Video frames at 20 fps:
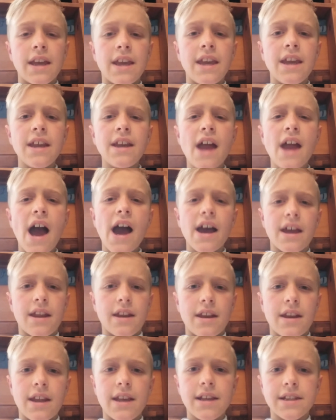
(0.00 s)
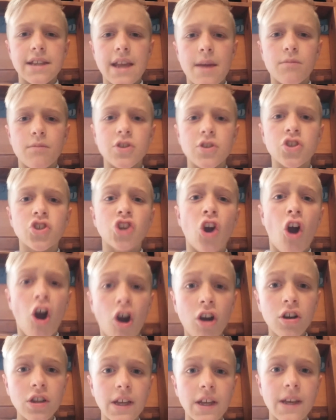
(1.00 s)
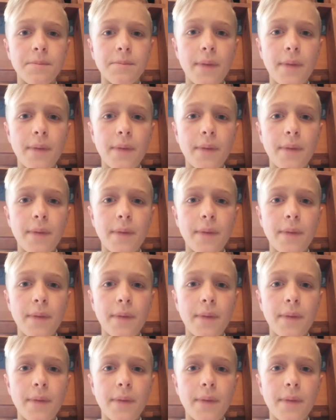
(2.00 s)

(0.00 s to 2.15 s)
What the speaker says: He died and his name was Charlie